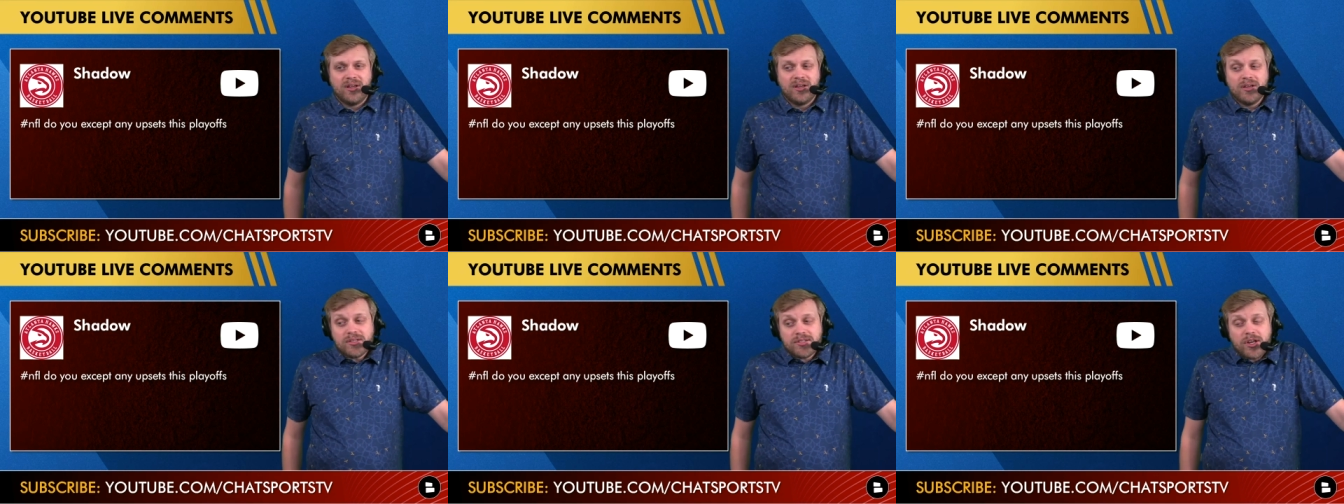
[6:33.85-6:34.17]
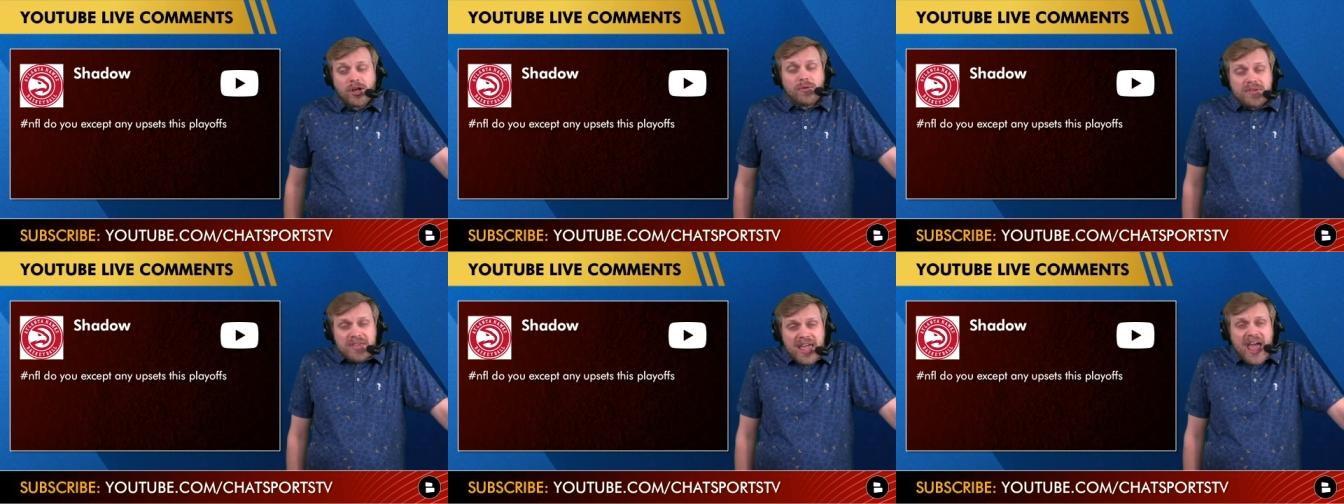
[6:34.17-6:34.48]

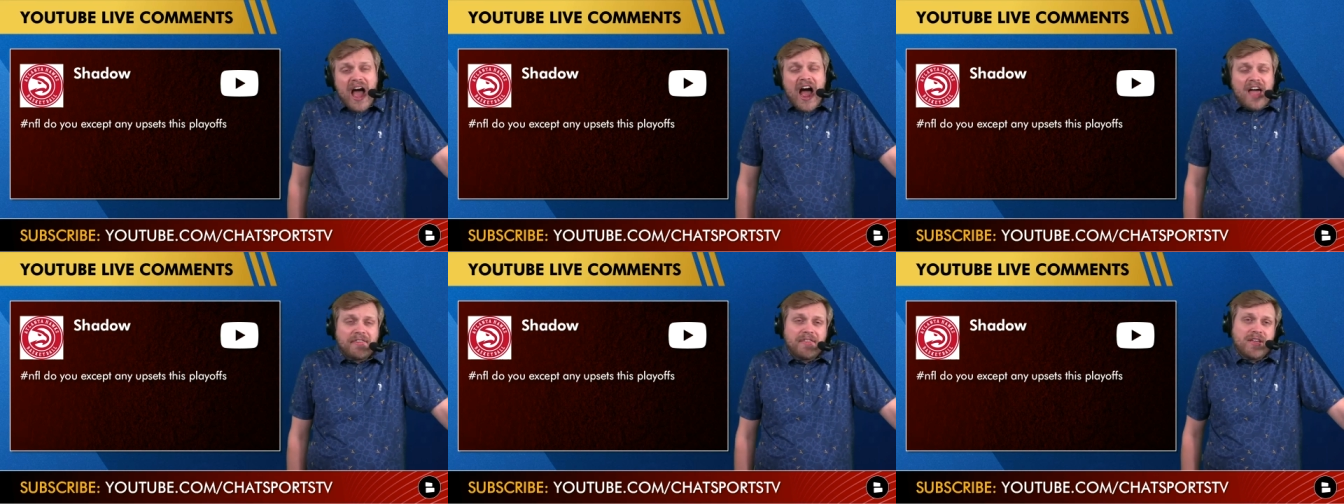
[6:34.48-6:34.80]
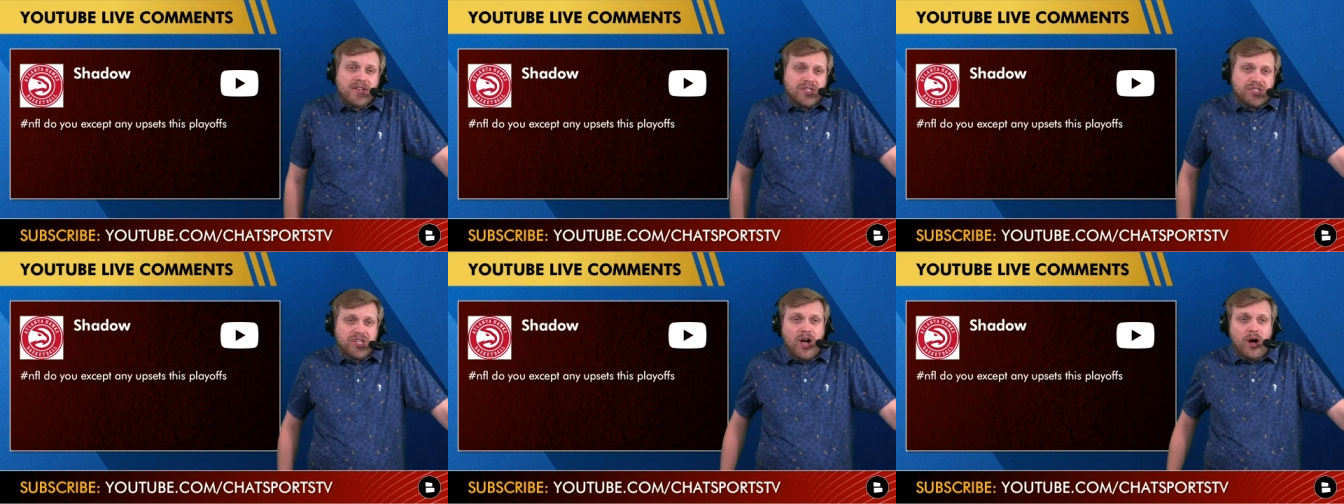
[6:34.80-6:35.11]
So, yeah, I
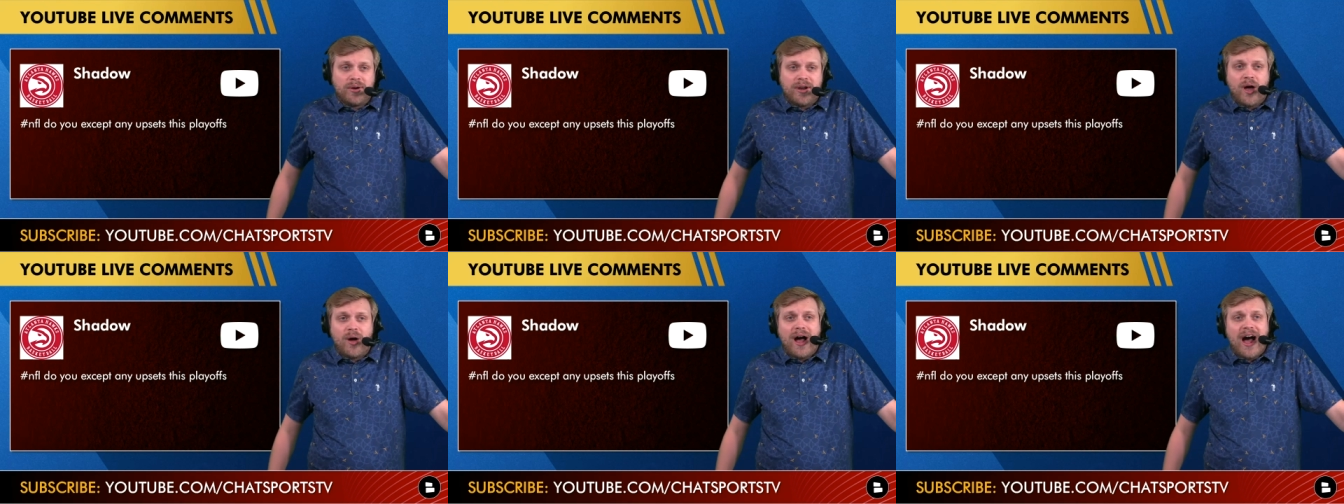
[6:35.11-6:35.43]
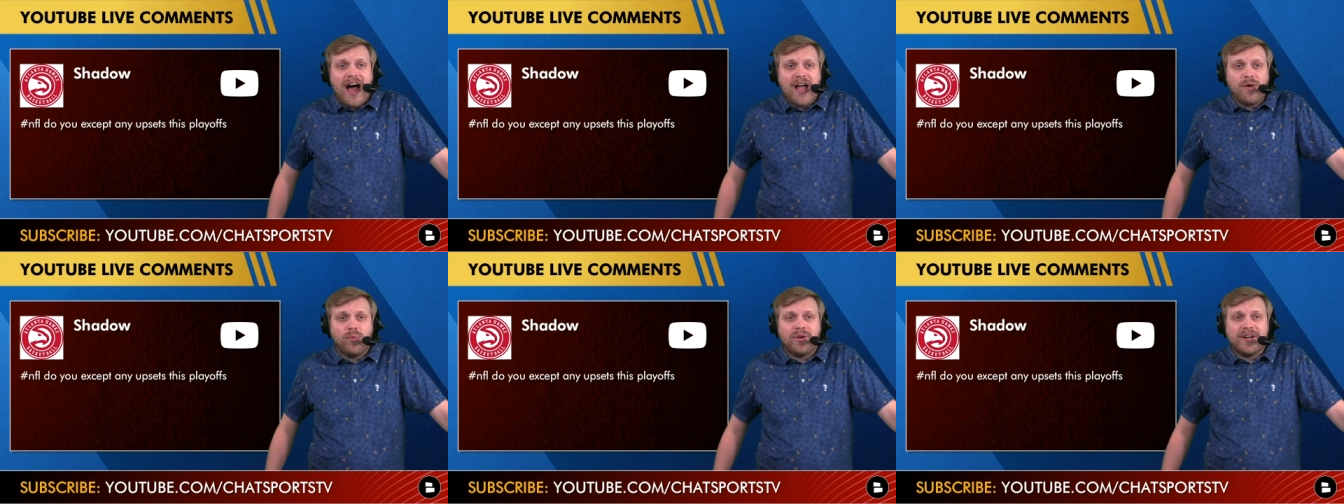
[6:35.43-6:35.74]
think so. Now,
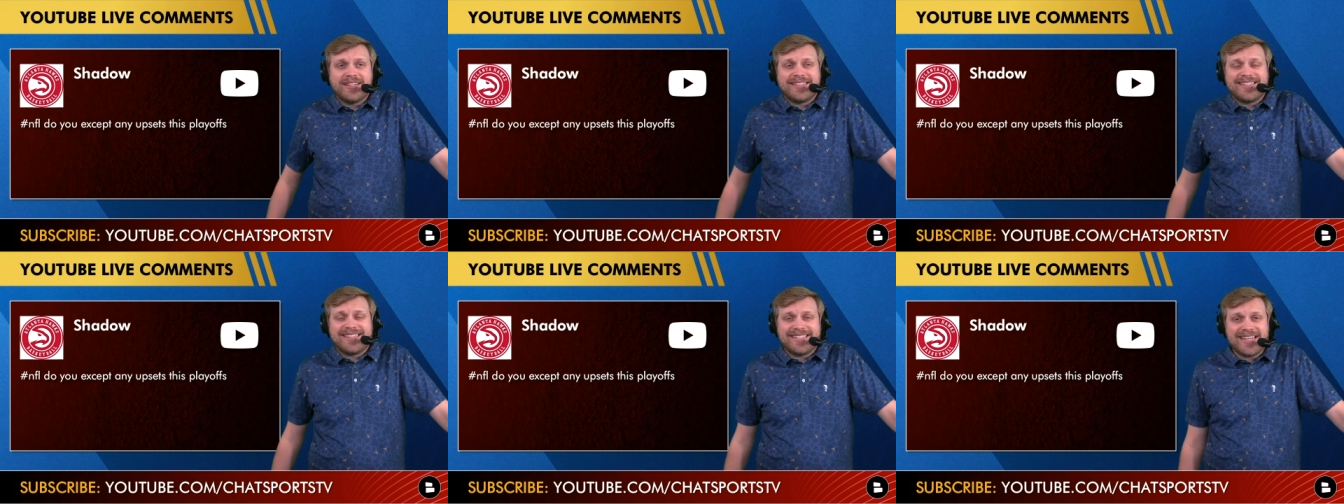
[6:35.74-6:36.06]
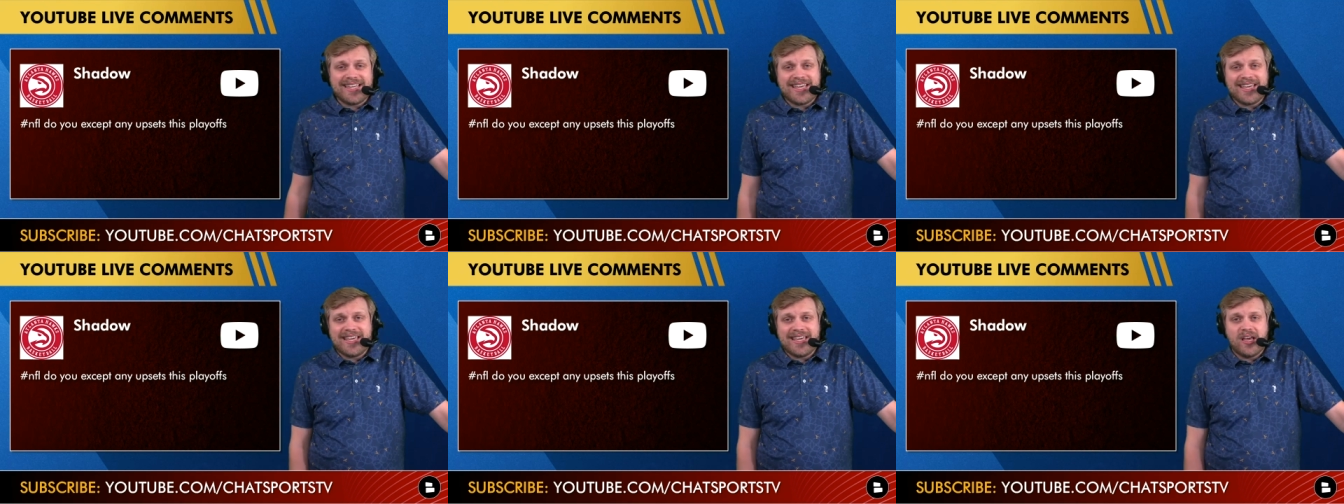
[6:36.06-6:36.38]
I want to
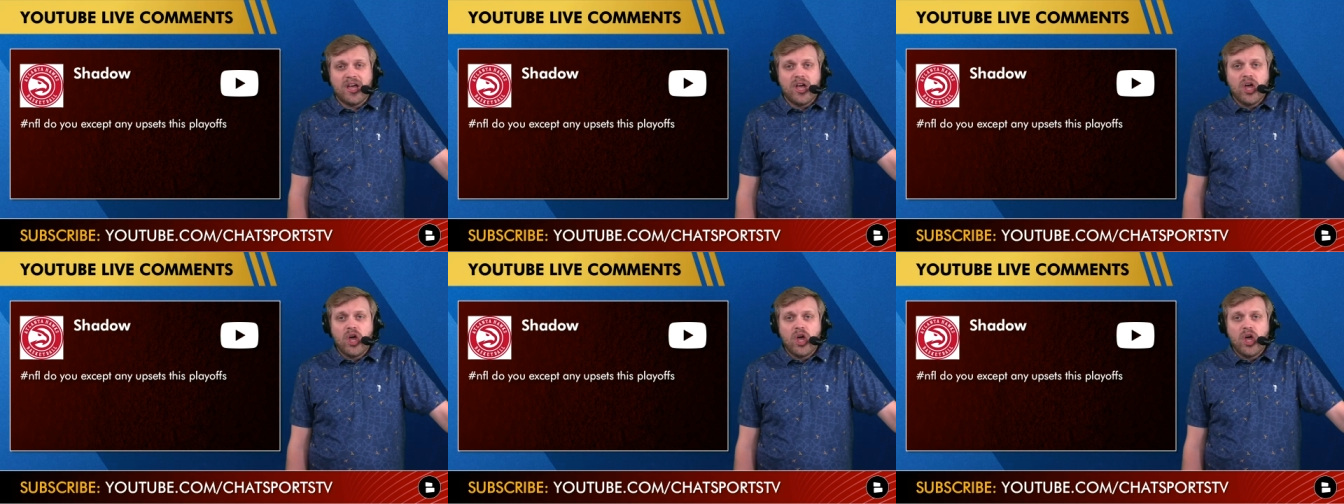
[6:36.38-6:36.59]
see